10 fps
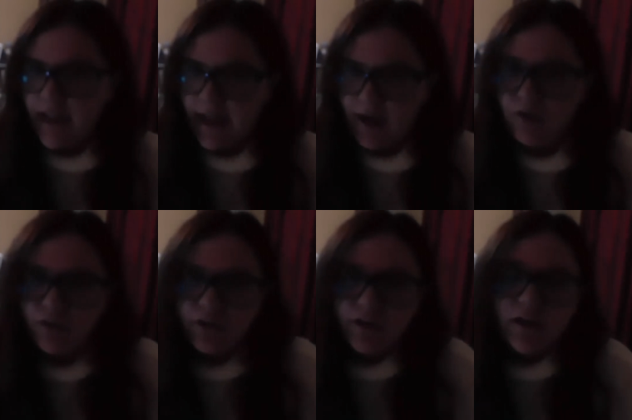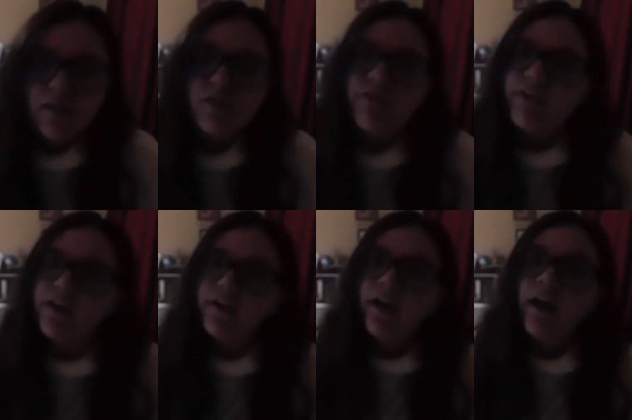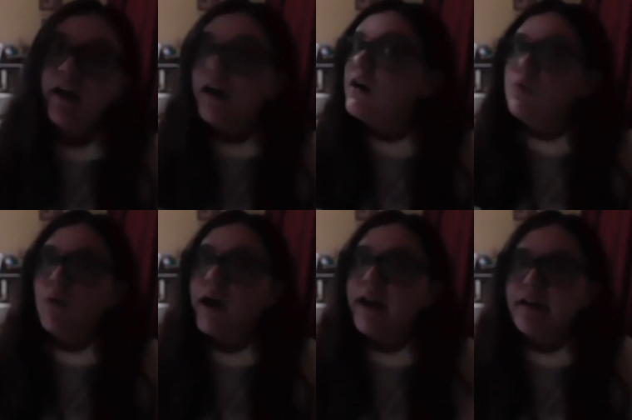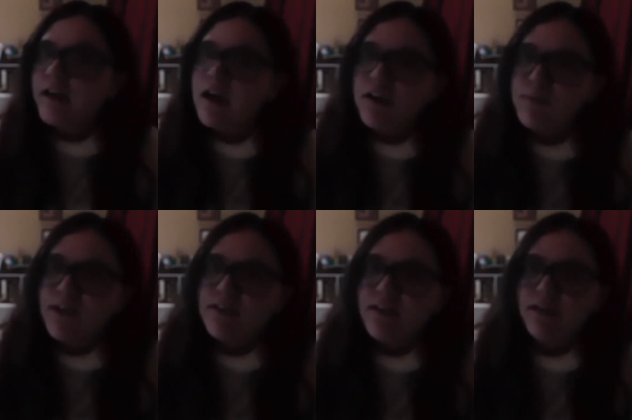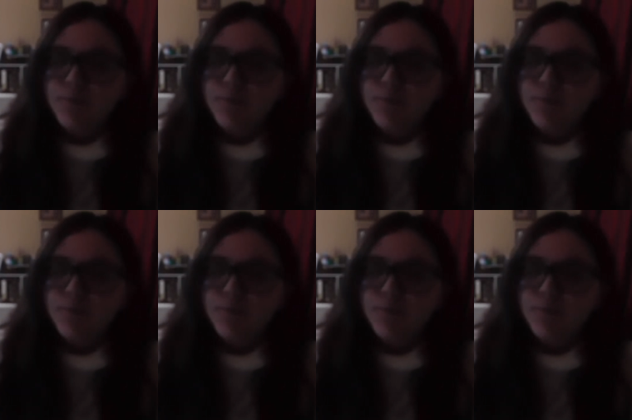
out and learning. So I figured why not document it,